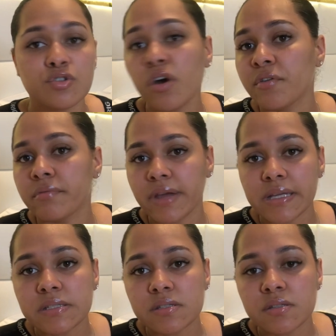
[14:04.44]
not a
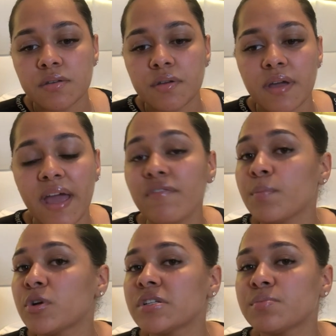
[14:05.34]
race.
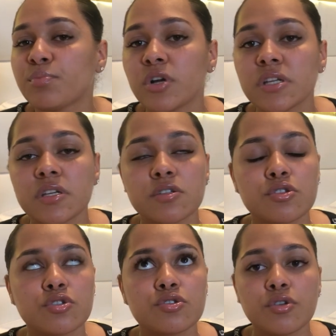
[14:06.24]
Everybody's body is
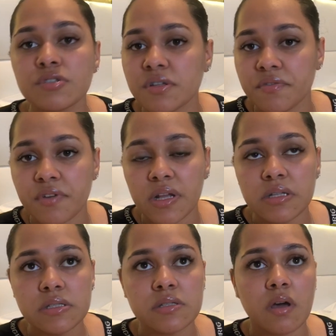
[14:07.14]
so
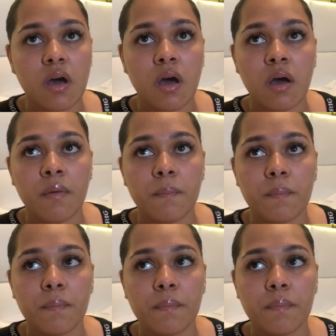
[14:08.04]
different,
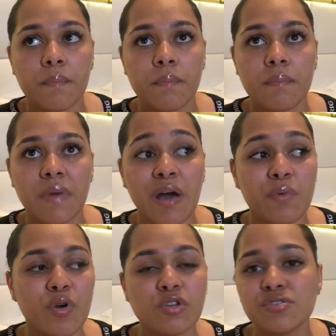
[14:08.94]
and
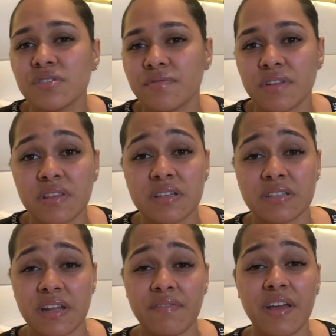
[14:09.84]
we all do different things,
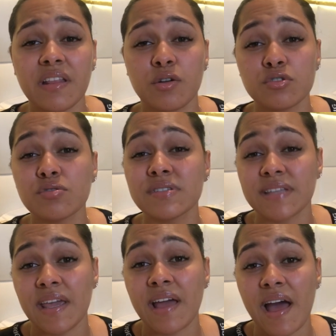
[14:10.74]
and I find that also
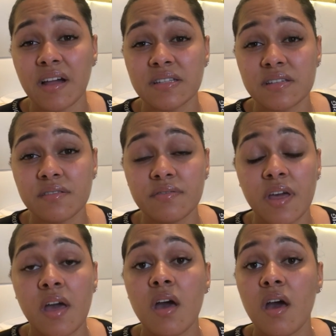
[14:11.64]
staying active
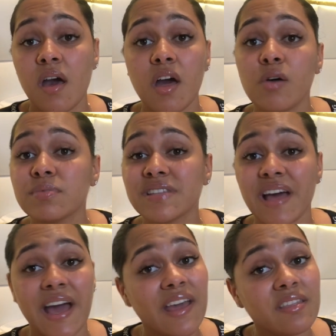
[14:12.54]
helps.
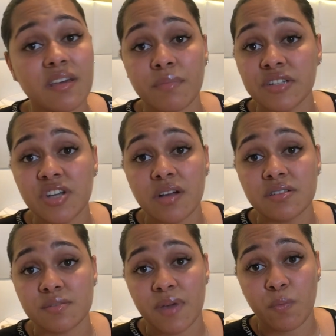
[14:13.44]
I think my child
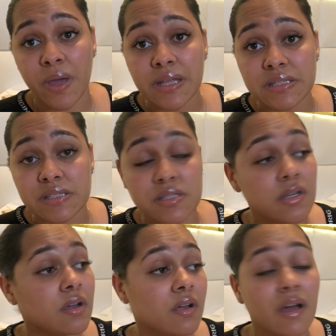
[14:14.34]
is my weight.
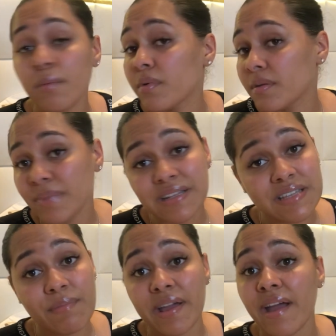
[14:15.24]
By the
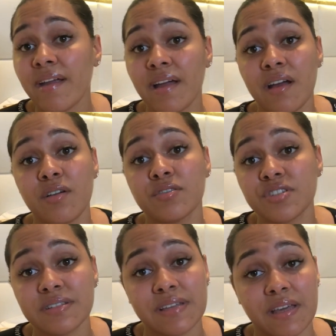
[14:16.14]
time I carry her
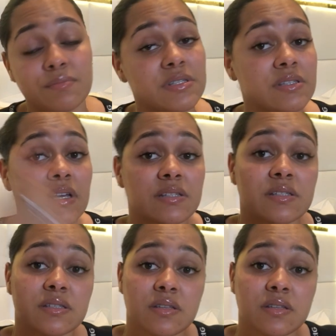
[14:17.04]
100 times, that's,